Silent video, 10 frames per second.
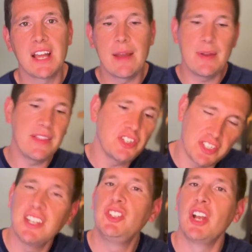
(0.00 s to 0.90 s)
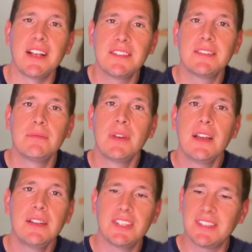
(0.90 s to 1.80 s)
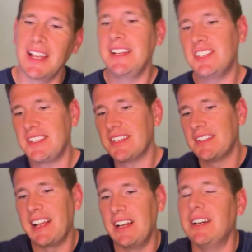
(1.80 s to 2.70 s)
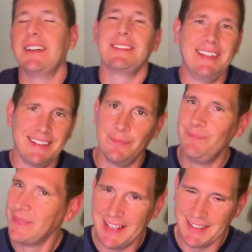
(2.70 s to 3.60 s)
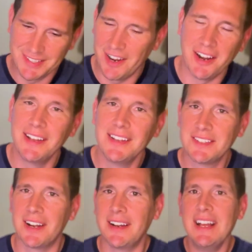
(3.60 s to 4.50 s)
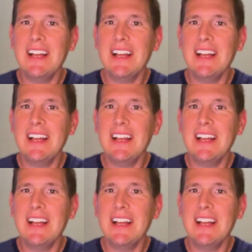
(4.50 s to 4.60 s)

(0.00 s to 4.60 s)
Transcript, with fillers: time, and then just adjusts. Just like, he just does like a, oh, sorry, sorry.